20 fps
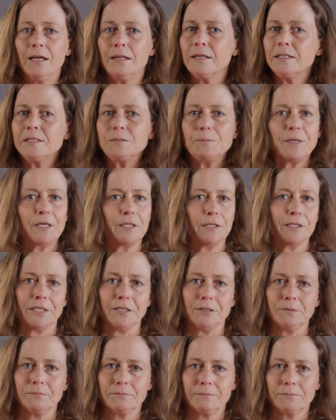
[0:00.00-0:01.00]
Let's be
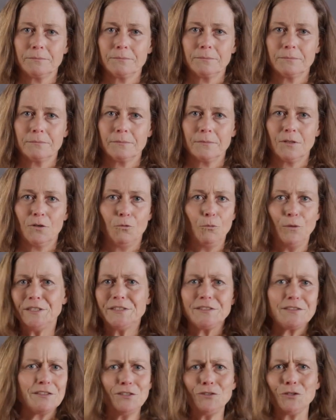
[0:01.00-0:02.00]
clear, we
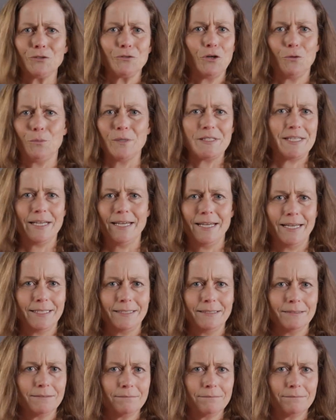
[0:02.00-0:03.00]
still don't know what's ahead.